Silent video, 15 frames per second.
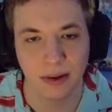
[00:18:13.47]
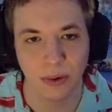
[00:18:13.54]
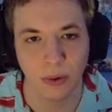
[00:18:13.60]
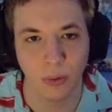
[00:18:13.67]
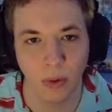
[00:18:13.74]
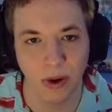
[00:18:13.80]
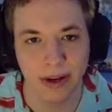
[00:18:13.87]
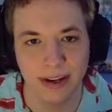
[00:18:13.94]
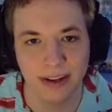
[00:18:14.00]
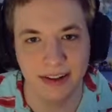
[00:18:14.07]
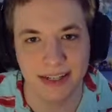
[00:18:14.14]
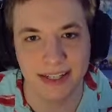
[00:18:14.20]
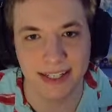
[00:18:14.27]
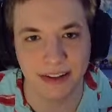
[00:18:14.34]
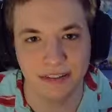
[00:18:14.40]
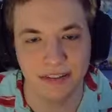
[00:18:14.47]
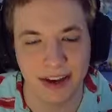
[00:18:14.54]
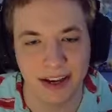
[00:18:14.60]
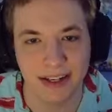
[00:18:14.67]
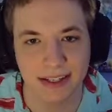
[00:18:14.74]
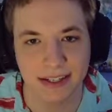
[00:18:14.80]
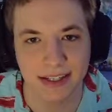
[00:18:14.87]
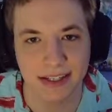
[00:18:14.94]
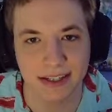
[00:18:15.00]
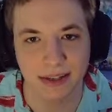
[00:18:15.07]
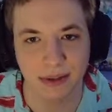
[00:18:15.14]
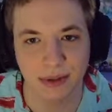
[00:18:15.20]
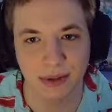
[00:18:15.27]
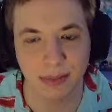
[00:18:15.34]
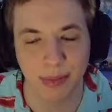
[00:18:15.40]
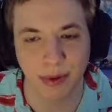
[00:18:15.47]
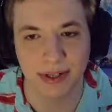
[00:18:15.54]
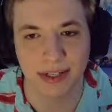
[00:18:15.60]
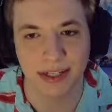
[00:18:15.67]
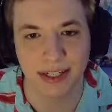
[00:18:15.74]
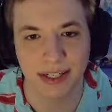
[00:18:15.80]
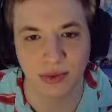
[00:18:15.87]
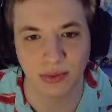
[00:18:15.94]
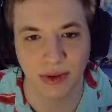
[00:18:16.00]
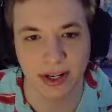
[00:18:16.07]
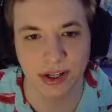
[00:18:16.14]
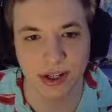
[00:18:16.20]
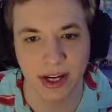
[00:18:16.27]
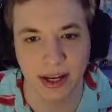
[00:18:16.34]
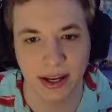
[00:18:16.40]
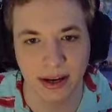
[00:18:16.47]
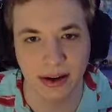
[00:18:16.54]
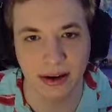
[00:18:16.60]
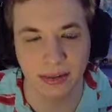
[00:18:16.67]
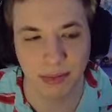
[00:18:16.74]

1 de defense, losing 0.6 regen,